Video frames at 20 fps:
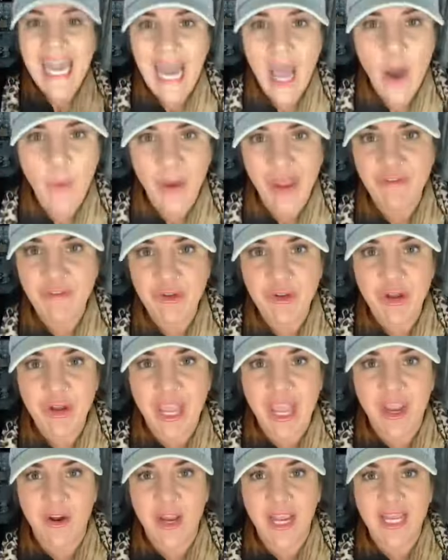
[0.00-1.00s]
wait for you to get your
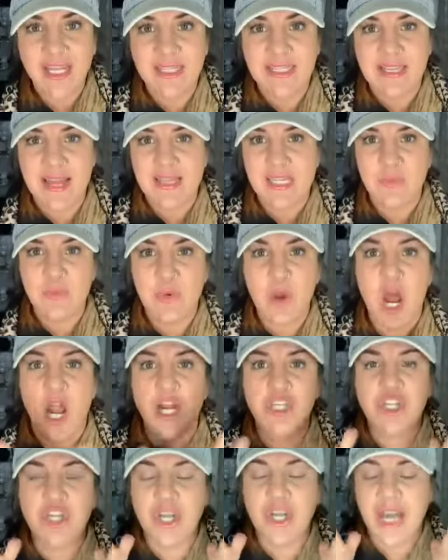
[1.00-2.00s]
hands on these products. You're
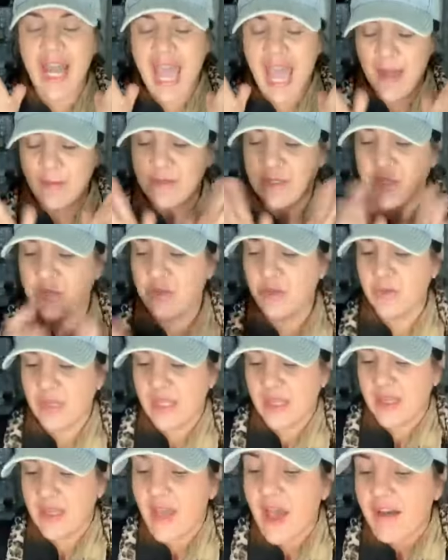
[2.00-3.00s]
going to absolutely
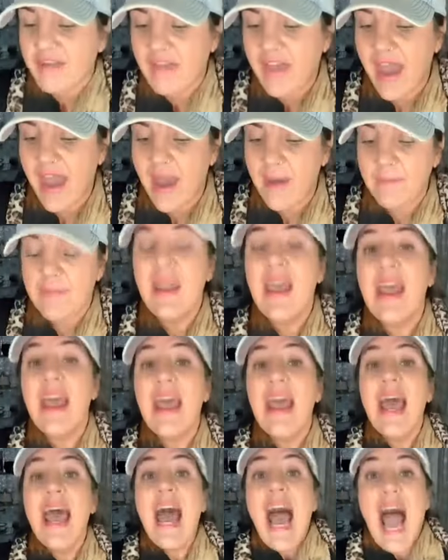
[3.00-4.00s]
love them.
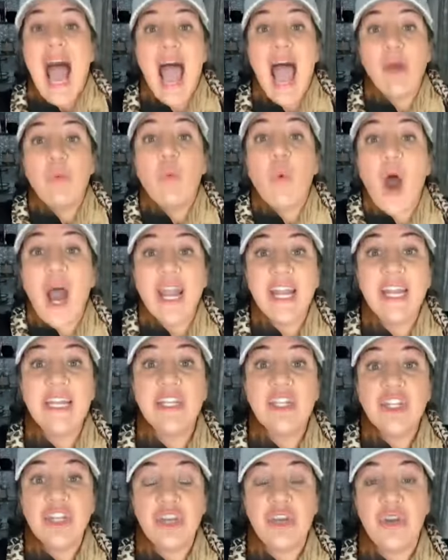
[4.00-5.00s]
I wanted
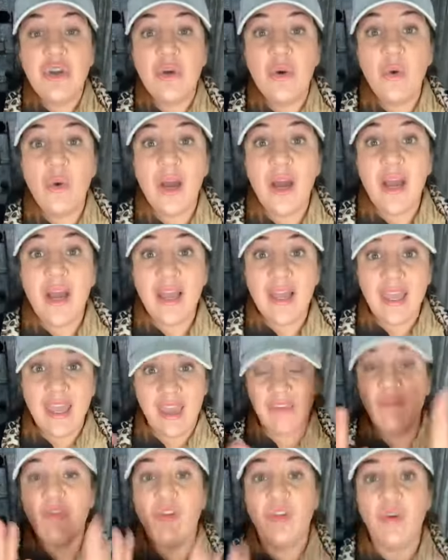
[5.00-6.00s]
to give
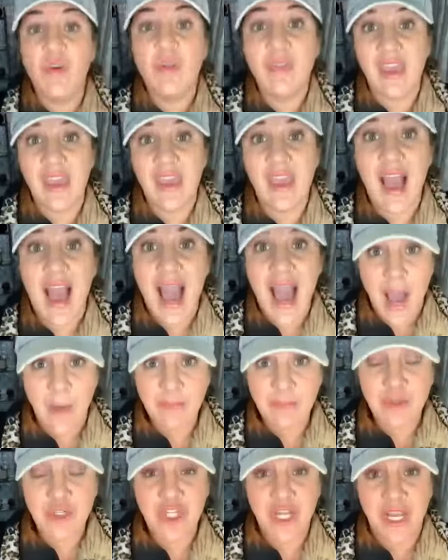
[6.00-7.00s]
you the
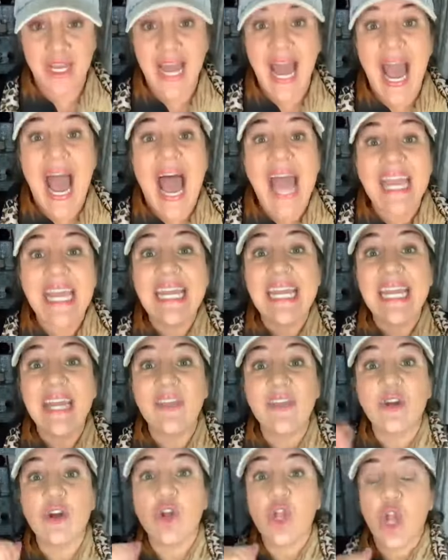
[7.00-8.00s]
option. I can either
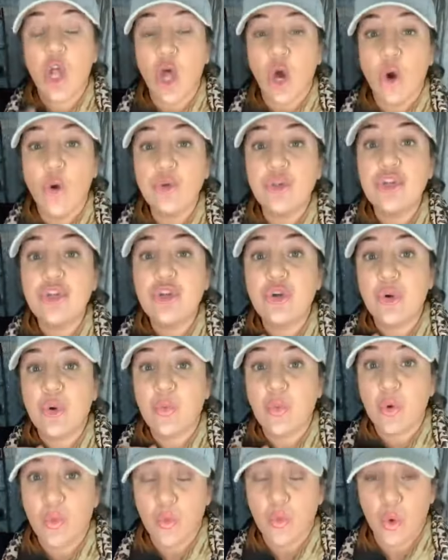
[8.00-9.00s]
close your
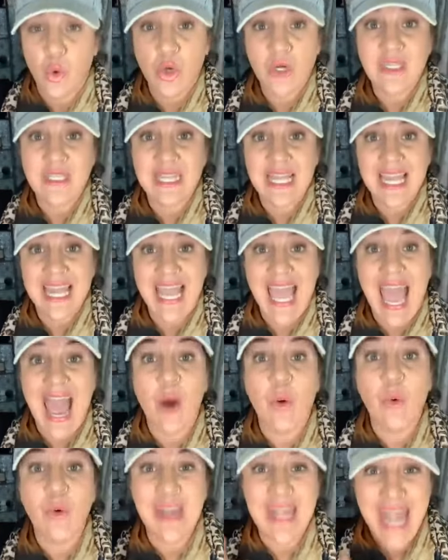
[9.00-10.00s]
rewards link out
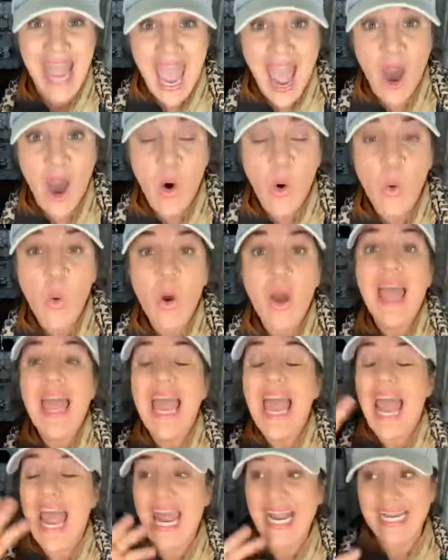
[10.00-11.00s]
now
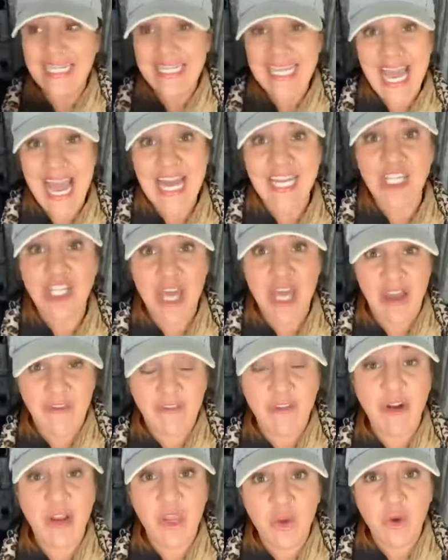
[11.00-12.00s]
and attach that free
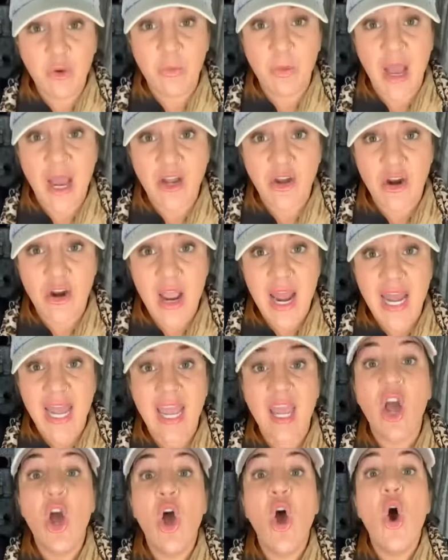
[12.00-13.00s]
coupon credit
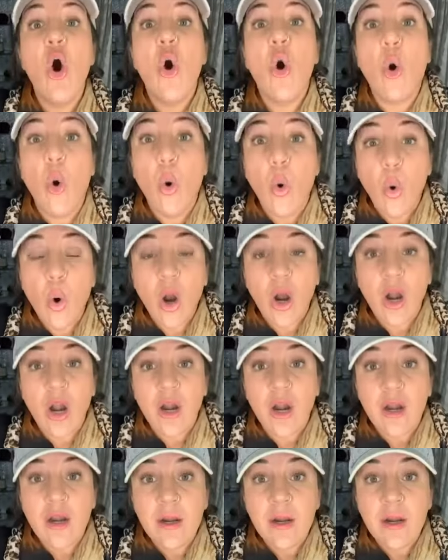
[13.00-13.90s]
or